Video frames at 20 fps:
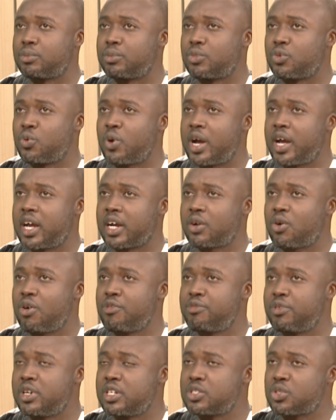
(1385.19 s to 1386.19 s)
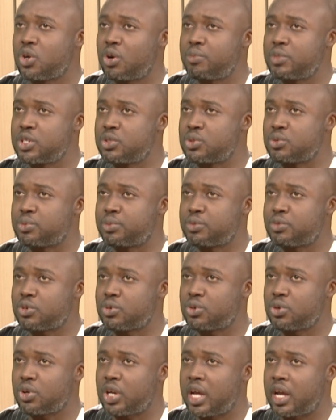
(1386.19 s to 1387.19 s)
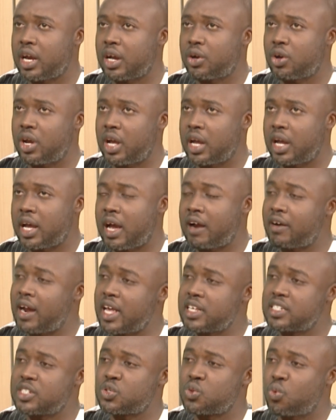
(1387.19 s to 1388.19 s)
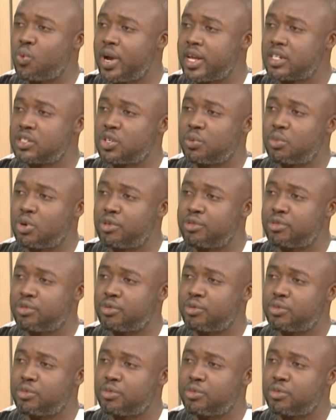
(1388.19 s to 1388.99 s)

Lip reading: where conflicts come into arise is when some